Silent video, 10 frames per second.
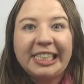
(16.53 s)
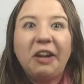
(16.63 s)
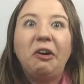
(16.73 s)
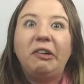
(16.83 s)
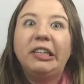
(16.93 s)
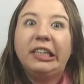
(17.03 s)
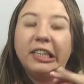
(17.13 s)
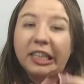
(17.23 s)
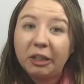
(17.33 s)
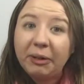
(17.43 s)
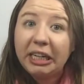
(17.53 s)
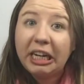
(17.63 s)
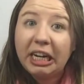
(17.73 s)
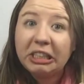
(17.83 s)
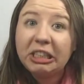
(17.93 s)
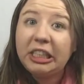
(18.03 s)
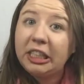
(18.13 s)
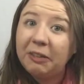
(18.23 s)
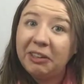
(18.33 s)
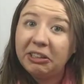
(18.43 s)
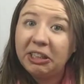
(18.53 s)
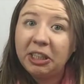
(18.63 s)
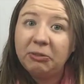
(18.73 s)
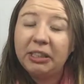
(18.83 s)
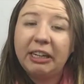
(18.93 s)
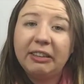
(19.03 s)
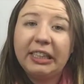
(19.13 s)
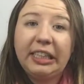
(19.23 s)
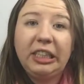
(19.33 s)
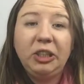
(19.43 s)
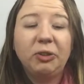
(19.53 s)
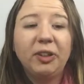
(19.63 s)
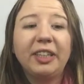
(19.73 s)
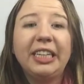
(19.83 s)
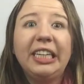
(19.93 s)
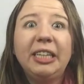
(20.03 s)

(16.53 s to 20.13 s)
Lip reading: So, a little bit of caution about the Goodwill outlet in New York.